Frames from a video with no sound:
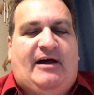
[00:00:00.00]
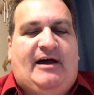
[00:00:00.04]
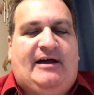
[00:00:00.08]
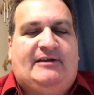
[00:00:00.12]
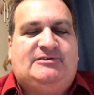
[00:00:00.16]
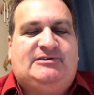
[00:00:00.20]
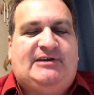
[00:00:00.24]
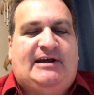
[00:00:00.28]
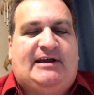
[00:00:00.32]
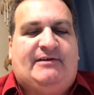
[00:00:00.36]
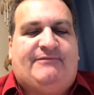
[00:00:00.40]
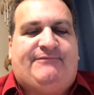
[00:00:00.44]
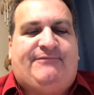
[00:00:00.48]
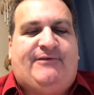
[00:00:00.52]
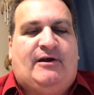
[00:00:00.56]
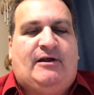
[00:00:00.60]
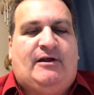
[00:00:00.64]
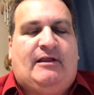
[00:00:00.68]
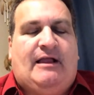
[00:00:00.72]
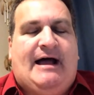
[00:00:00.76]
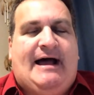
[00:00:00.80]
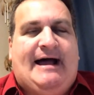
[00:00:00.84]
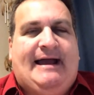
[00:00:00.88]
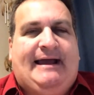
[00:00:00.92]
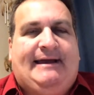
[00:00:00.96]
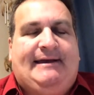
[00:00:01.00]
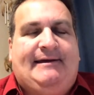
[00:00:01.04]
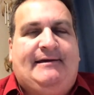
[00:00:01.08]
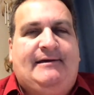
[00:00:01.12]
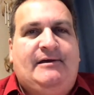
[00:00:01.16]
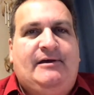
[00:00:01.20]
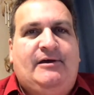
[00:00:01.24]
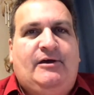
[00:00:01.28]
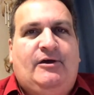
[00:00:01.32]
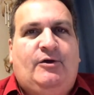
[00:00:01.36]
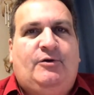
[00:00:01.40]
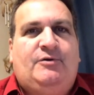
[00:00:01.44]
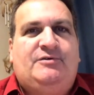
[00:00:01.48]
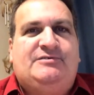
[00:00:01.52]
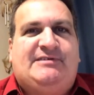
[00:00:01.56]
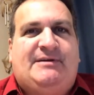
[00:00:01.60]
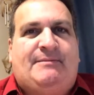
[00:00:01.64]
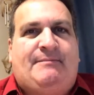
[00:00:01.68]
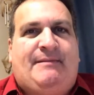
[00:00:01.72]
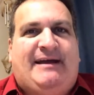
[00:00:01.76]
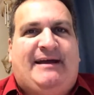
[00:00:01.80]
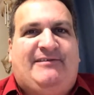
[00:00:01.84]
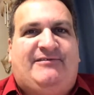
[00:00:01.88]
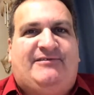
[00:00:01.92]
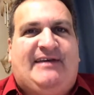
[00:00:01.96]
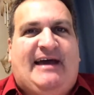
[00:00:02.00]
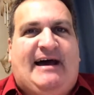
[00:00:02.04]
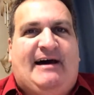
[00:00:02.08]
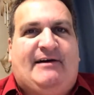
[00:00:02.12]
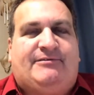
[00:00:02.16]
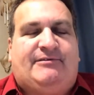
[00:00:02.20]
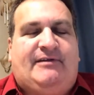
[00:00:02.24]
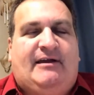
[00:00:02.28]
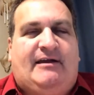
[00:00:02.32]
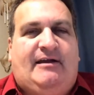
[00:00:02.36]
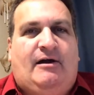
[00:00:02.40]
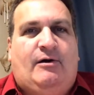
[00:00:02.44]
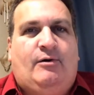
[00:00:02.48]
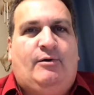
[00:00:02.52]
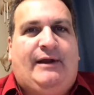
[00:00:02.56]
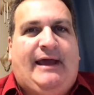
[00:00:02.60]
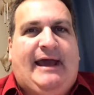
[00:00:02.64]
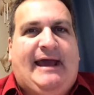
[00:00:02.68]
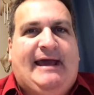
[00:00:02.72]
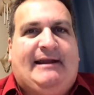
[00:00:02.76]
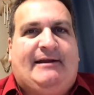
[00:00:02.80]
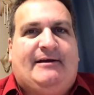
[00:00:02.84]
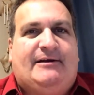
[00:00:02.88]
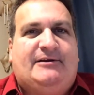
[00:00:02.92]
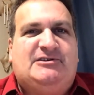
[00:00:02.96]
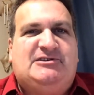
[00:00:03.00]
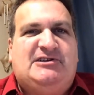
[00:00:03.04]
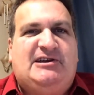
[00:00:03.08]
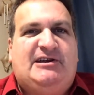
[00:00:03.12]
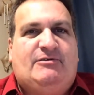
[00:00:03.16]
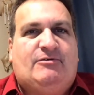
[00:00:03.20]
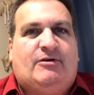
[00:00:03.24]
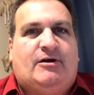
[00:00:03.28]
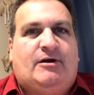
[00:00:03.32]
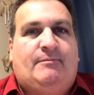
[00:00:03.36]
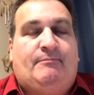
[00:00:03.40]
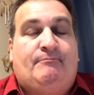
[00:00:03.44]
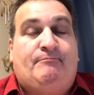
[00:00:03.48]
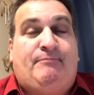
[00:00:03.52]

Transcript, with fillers: Uh, Jennifer Alaya, who's in my South Dakota NRG group.